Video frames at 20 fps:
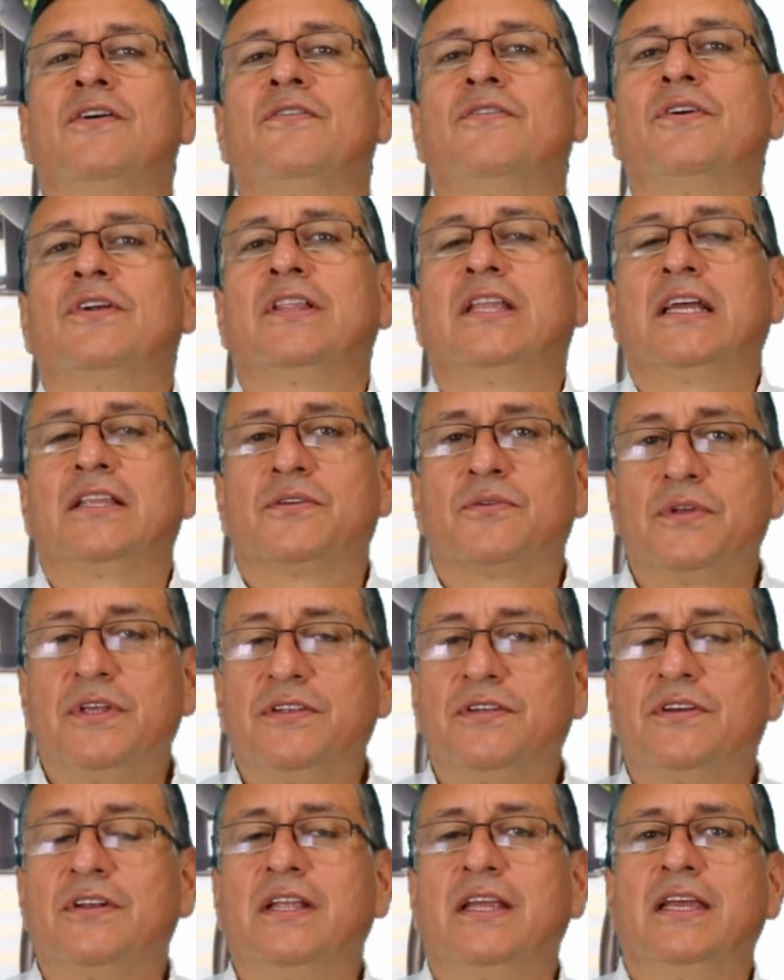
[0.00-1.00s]
For that
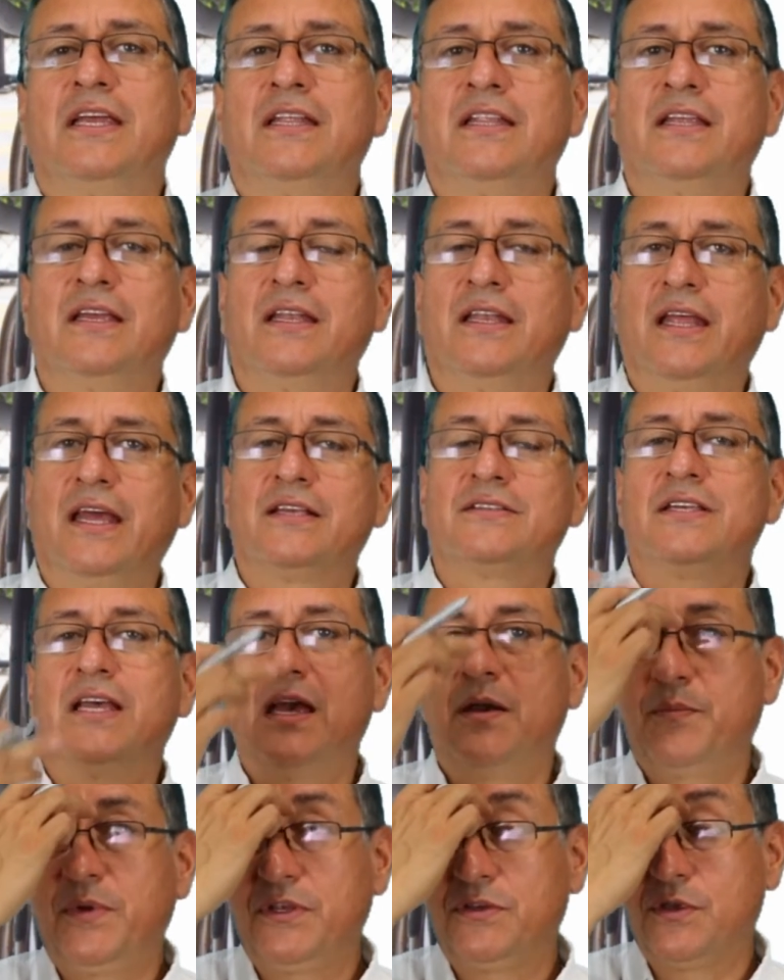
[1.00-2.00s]
reason, in the
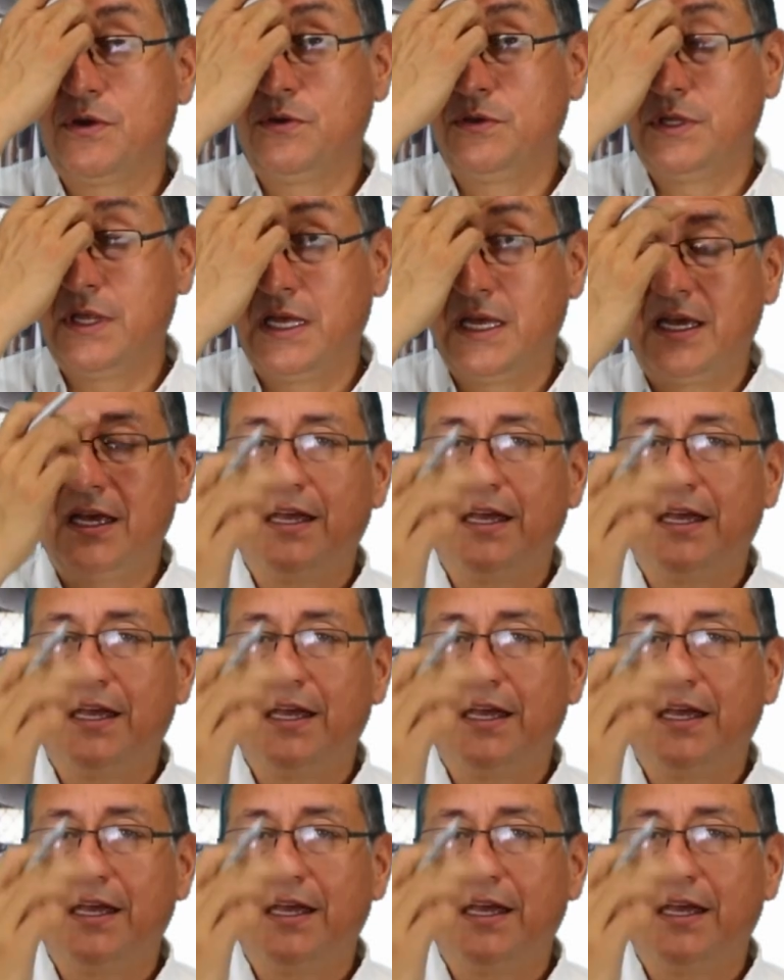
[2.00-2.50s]
next episode,